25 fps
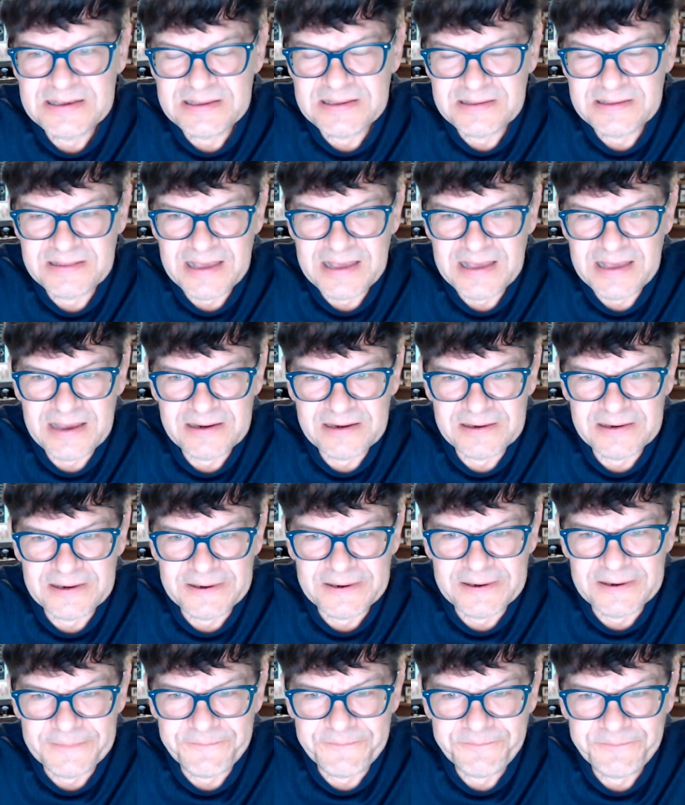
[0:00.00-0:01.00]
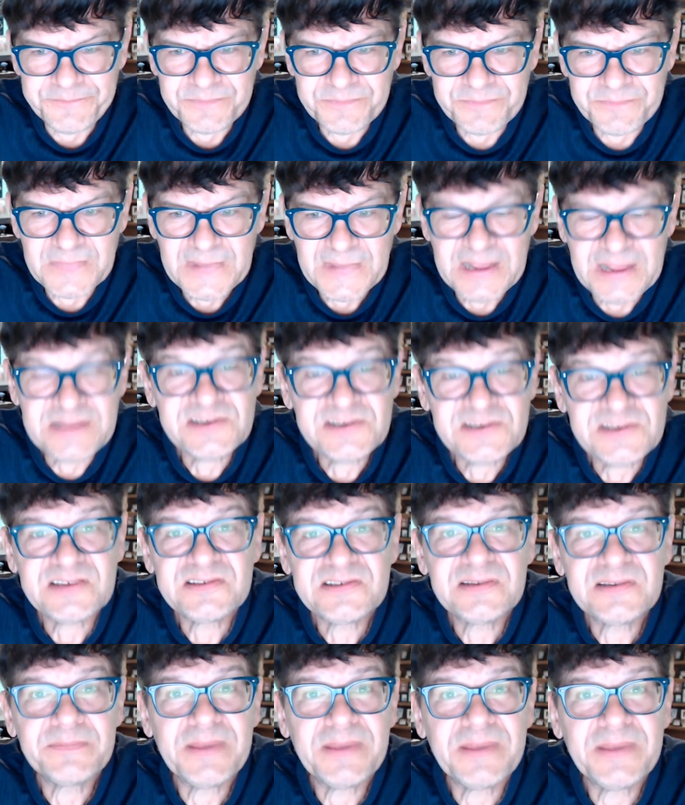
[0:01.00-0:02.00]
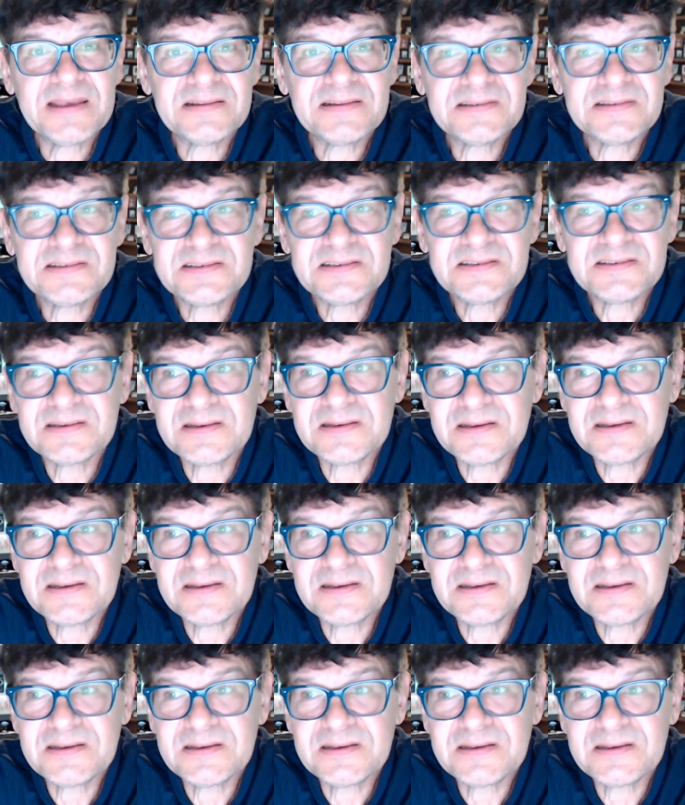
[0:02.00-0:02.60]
that um, it just depends.